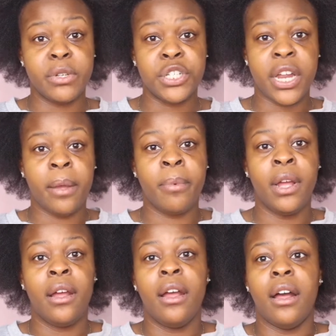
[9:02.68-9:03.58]
shape.
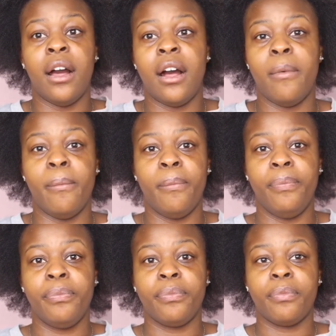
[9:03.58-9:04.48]

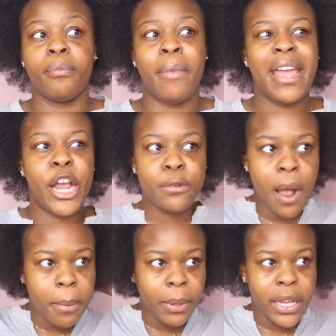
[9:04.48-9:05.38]
My hair's
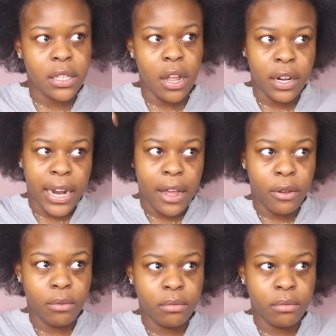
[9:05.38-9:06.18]
probably as long now,